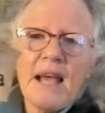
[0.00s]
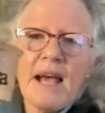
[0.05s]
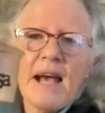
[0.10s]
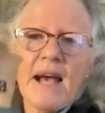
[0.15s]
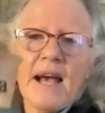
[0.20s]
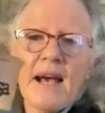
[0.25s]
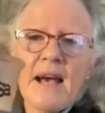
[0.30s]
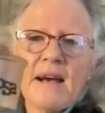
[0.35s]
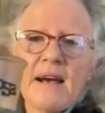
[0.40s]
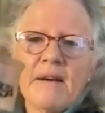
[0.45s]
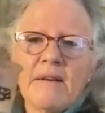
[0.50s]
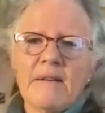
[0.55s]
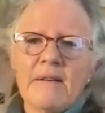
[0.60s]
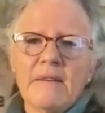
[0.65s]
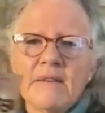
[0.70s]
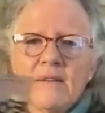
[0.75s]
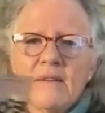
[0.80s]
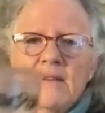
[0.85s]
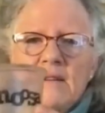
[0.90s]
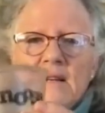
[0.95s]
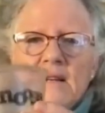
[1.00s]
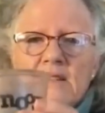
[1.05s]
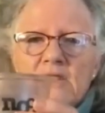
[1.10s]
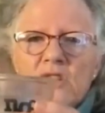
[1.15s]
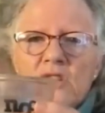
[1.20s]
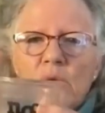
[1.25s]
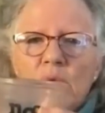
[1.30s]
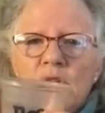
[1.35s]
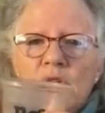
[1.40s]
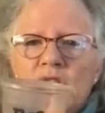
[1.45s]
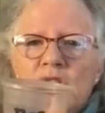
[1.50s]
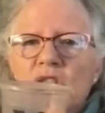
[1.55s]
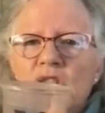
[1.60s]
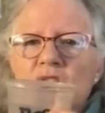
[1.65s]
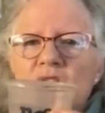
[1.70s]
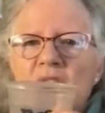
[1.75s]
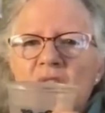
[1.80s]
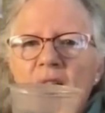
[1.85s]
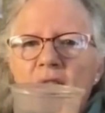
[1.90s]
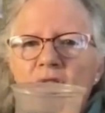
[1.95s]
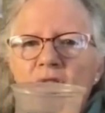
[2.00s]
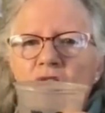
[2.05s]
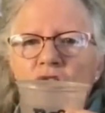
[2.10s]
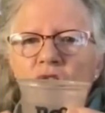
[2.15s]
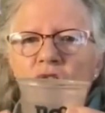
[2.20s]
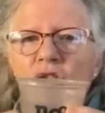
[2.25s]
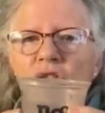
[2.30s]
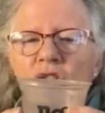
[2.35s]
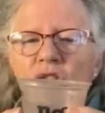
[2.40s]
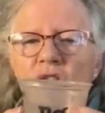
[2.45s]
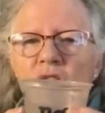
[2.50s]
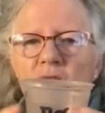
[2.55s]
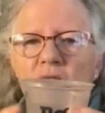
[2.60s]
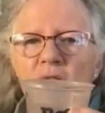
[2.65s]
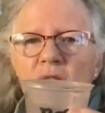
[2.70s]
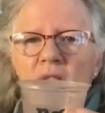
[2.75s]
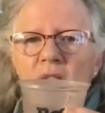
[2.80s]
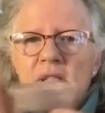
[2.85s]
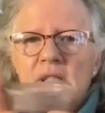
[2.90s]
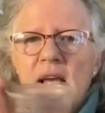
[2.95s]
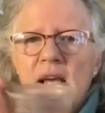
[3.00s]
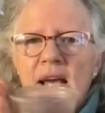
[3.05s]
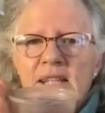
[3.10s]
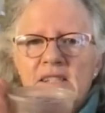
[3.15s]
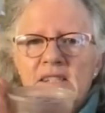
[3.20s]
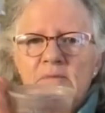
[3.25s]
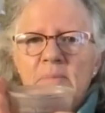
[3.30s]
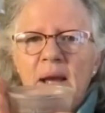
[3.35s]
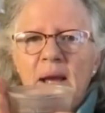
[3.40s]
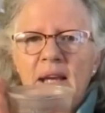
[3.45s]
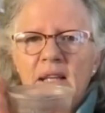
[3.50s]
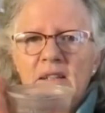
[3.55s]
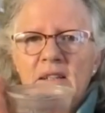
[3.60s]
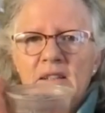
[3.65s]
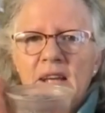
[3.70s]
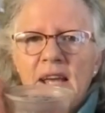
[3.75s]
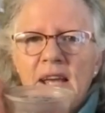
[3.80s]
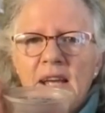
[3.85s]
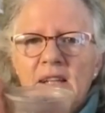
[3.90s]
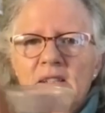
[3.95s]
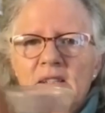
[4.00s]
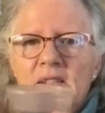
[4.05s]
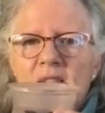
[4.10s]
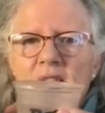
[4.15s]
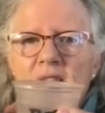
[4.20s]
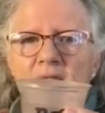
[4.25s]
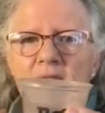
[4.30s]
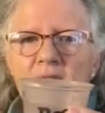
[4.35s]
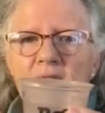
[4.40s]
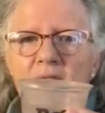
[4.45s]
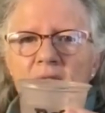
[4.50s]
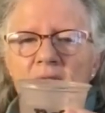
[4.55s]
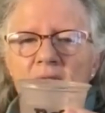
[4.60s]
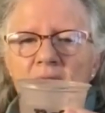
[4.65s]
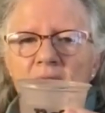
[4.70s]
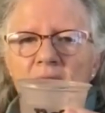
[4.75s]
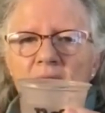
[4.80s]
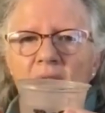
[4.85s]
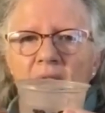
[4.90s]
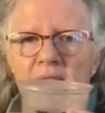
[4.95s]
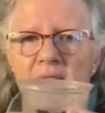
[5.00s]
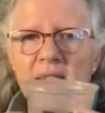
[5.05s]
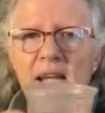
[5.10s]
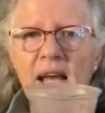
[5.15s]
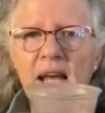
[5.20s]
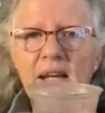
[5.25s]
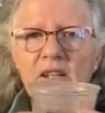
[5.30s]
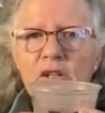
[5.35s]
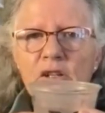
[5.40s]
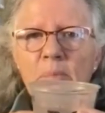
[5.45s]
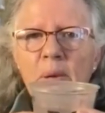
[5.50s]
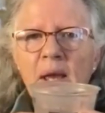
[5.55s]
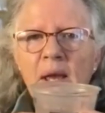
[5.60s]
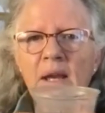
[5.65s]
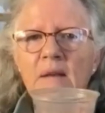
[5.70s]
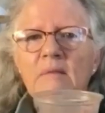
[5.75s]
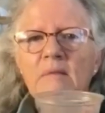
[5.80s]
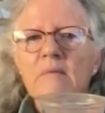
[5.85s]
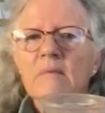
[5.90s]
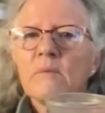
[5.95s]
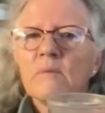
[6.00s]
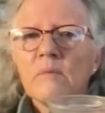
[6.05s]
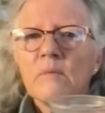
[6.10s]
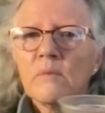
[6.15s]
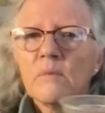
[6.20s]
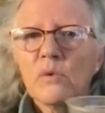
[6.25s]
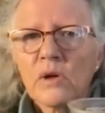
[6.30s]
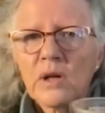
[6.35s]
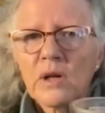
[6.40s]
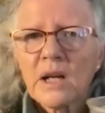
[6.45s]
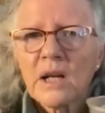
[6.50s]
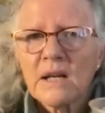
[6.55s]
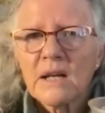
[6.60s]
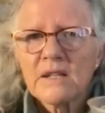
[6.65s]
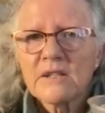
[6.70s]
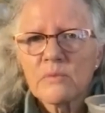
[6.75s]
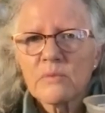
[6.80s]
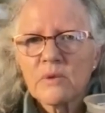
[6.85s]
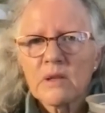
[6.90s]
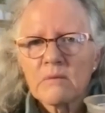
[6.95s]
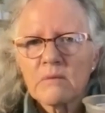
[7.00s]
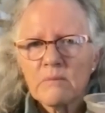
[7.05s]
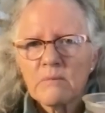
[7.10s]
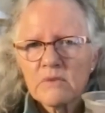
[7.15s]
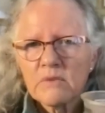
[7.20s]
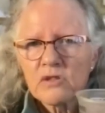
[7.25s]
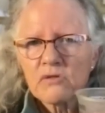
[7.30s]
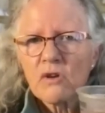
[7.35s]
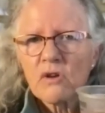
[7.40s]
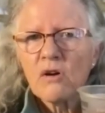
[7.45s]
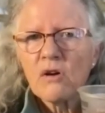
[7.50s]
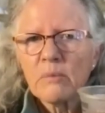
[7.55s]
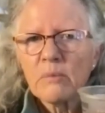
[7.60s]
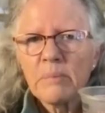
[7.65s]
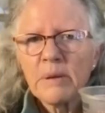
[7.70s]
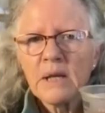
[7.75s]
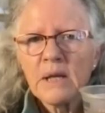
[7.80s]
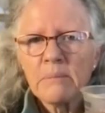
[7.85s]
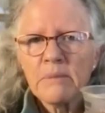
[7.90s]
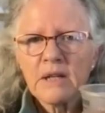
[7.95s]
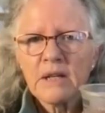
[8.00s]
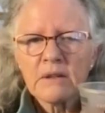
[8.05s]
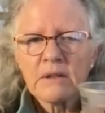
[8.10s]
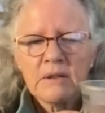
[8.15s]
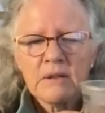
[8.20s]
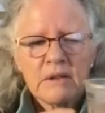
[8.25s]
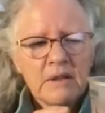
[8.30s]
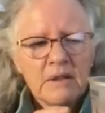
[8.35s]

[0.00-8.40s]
So as soon as I reduced the size of my containers, I started to paint watercolors with stronger pigment.